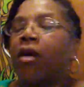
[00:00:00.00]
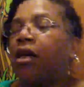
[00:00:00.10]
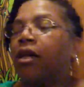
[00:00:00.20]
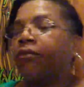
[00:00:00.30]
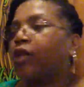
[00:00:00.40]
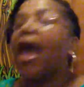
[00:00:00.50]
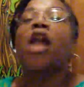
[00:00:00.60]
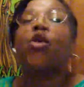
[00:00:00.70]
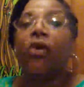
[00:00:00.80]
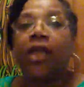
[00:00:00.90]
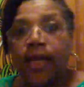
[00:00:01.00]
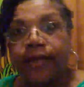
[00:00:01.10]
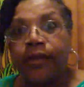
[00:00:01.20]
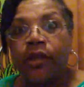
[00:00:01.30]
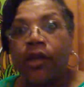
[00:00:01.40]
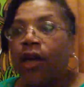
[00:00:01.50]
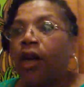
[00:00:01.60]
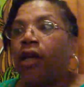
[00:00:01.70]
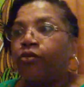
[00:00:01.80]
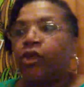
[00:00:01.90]
uh, calorie laden
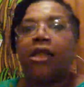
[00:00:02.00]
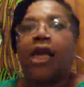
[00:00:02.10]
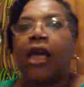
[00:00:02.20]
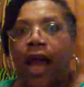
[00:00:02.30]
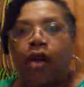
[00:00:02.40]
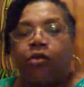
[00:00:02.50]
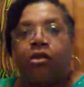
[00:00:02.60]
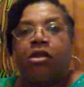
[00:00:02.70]
just take it out.